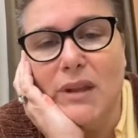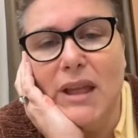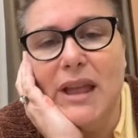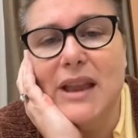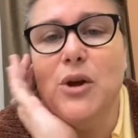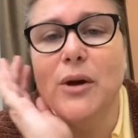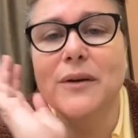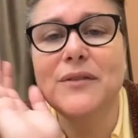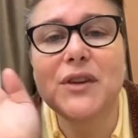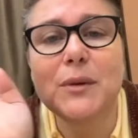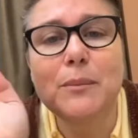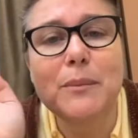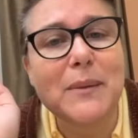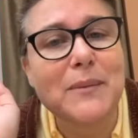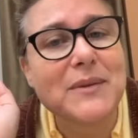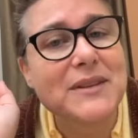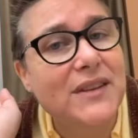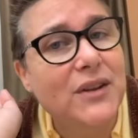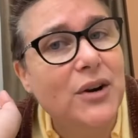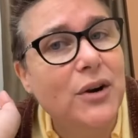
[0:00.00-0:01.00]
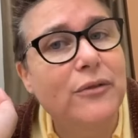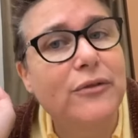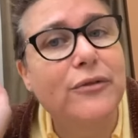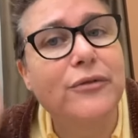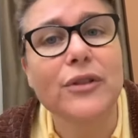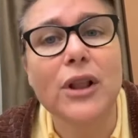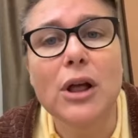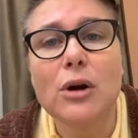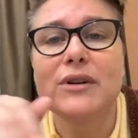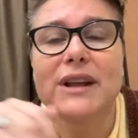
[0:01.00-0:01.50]
And you have some babies that are
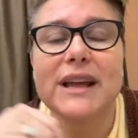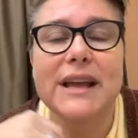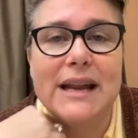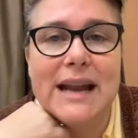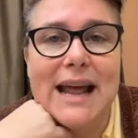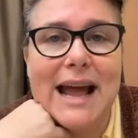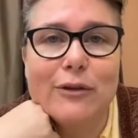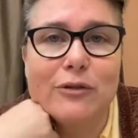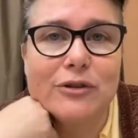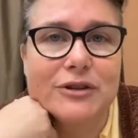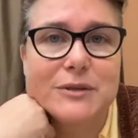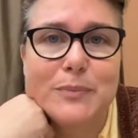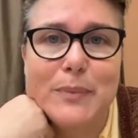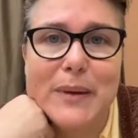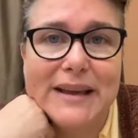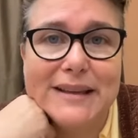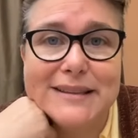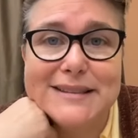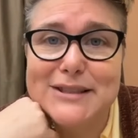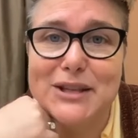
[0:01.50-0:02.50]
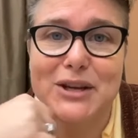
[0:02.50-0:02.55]
floating in outer space.